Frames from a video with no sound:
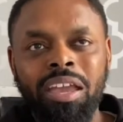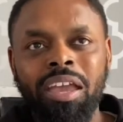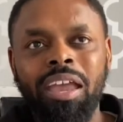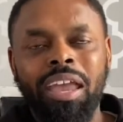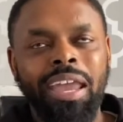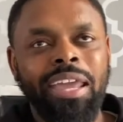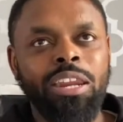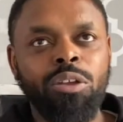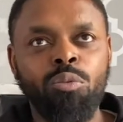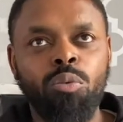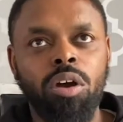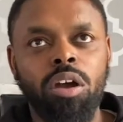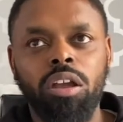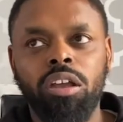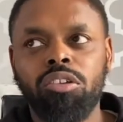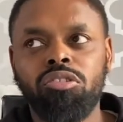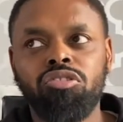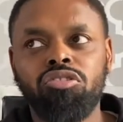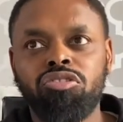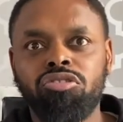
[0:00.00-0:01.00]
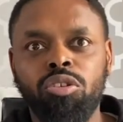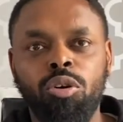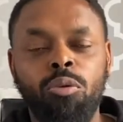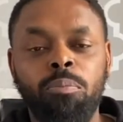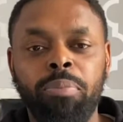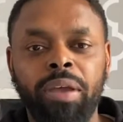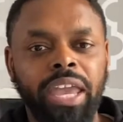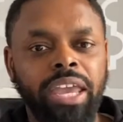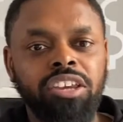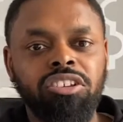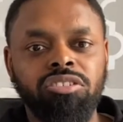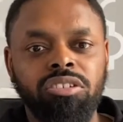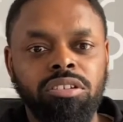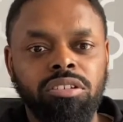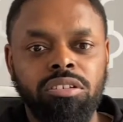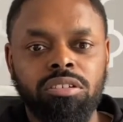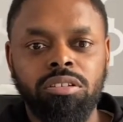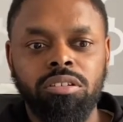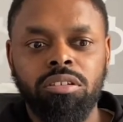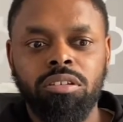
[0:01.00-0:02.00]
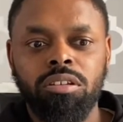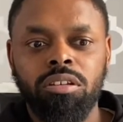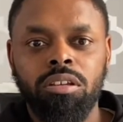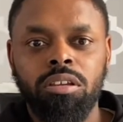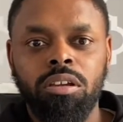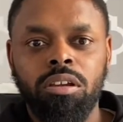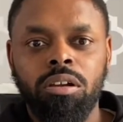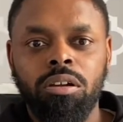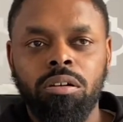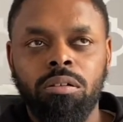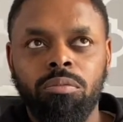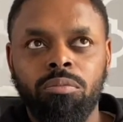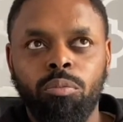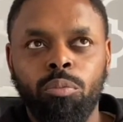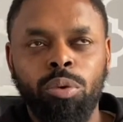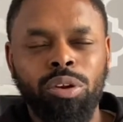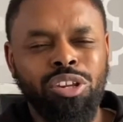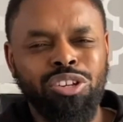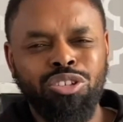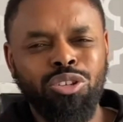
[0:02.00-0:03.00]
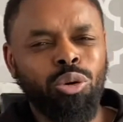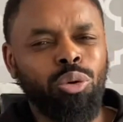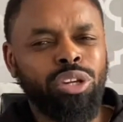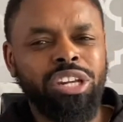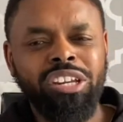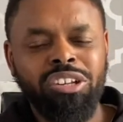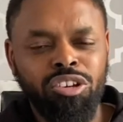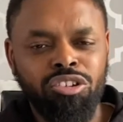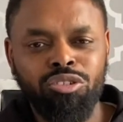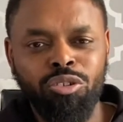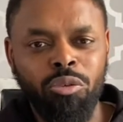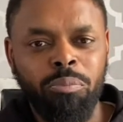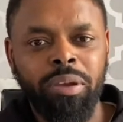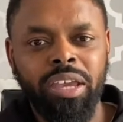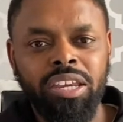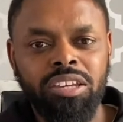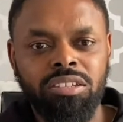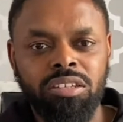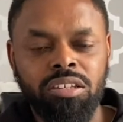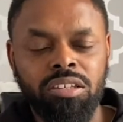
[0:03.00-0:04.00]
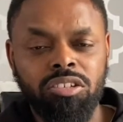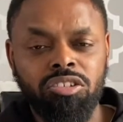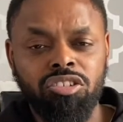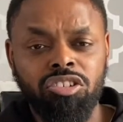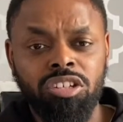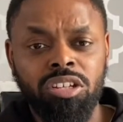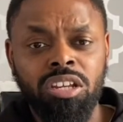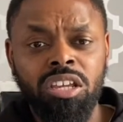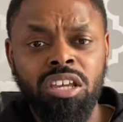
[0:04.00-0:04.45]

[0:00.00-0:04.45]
Anyone can show patience when there's no need to show patience.